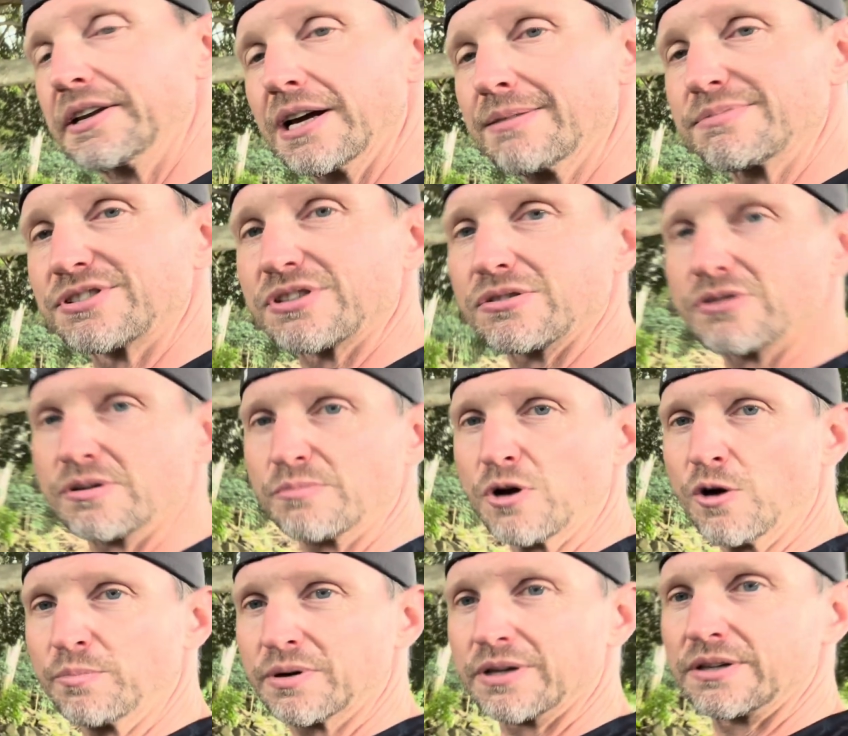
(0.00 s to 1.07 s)
up, so I'm
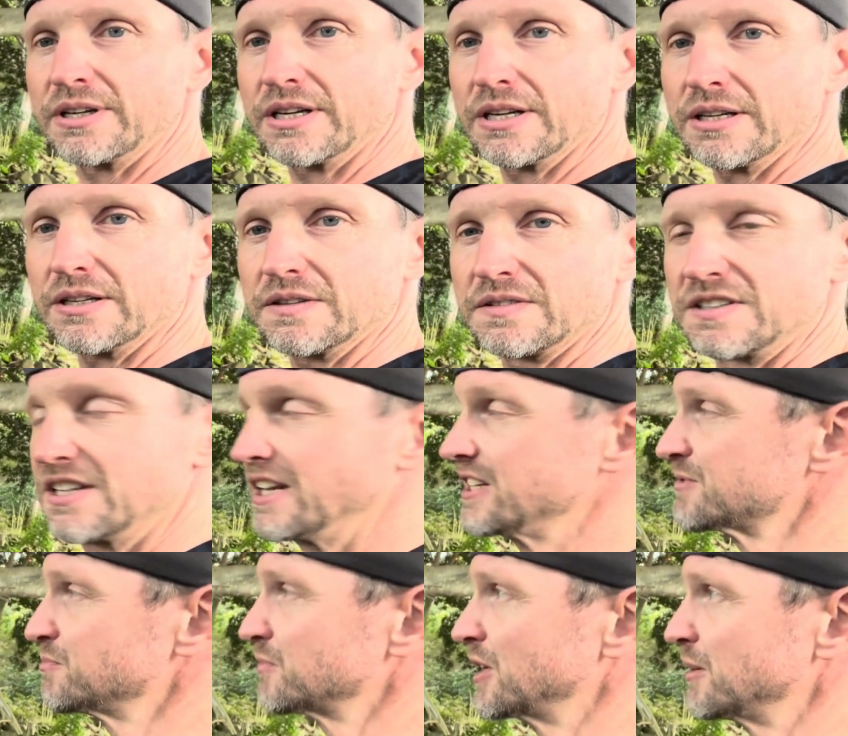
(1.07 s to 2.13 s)
hoping today's
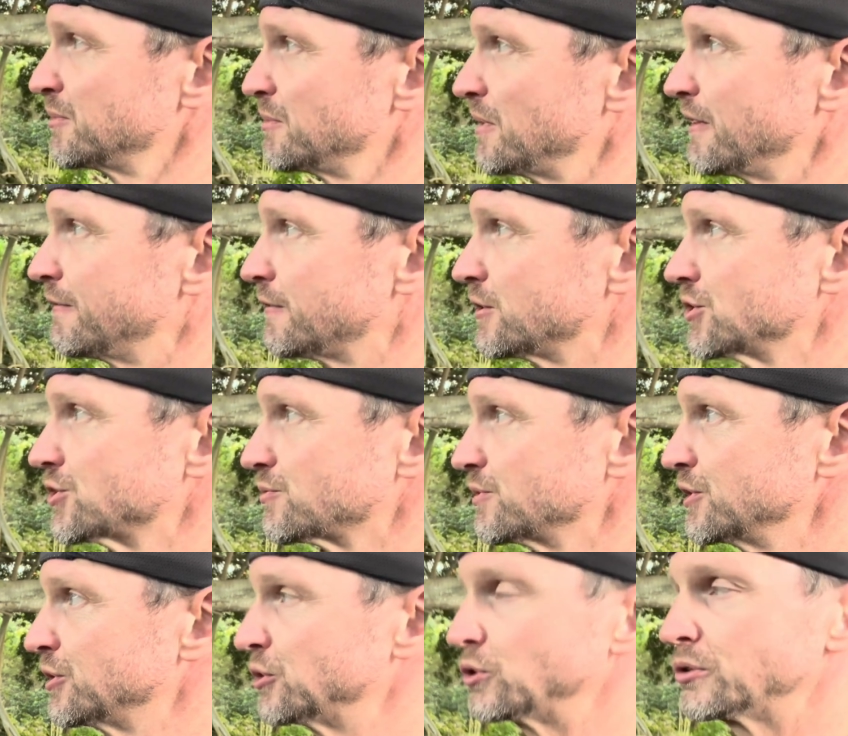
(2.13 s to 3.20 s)
gonna be my first
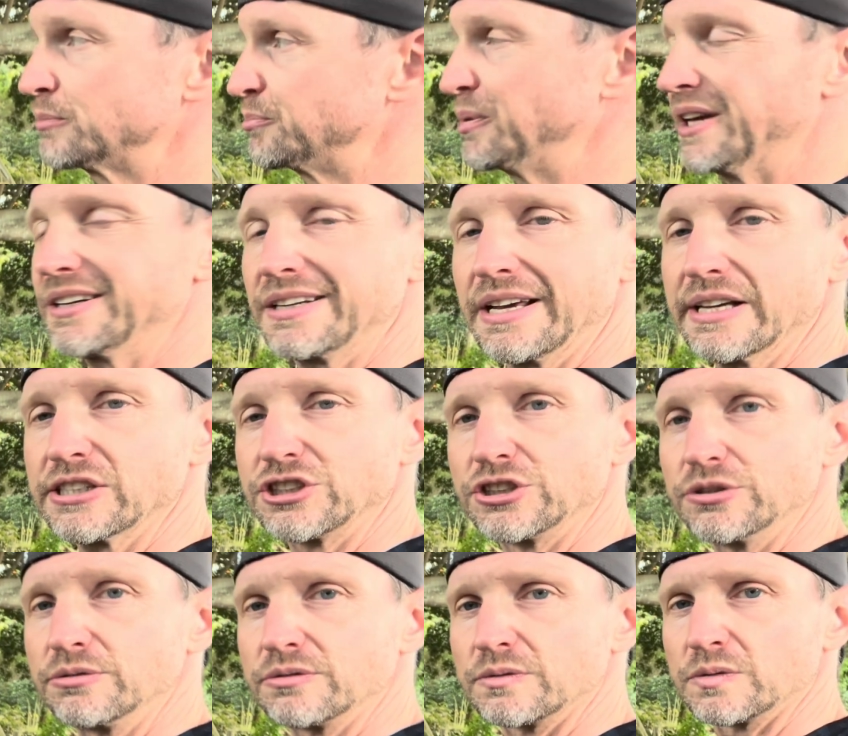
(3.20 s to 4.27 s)
real big day of
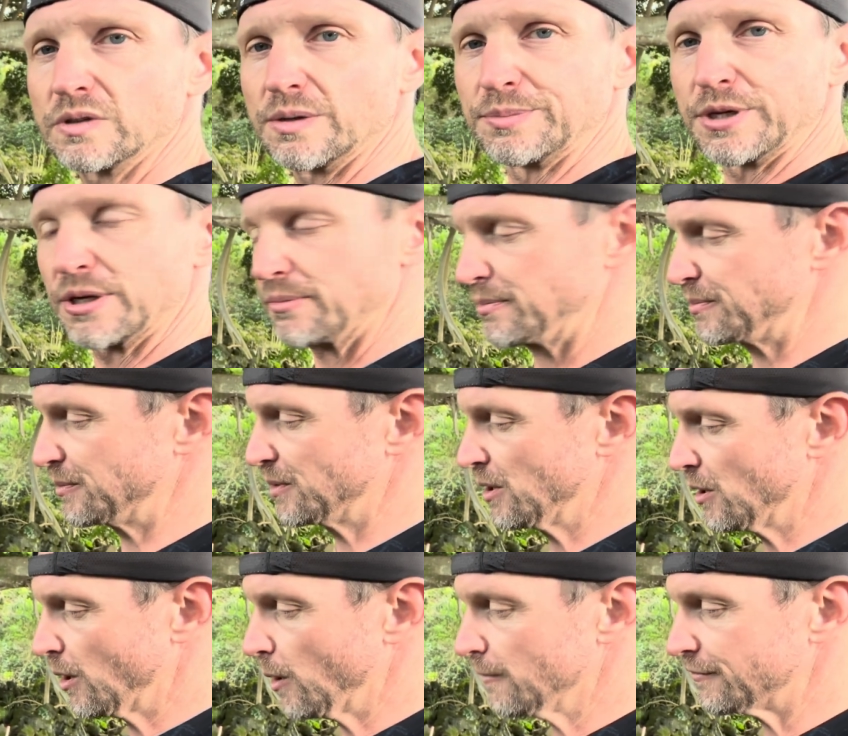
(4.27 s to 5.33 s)
shooting. I'm gonna
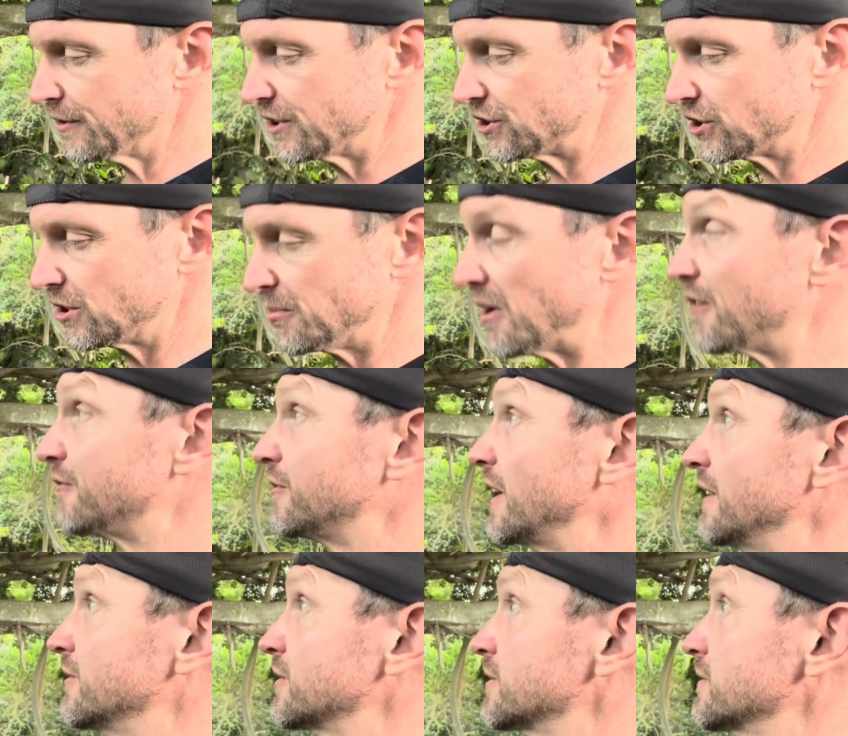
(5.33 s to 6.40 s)
hopefully shoot about 500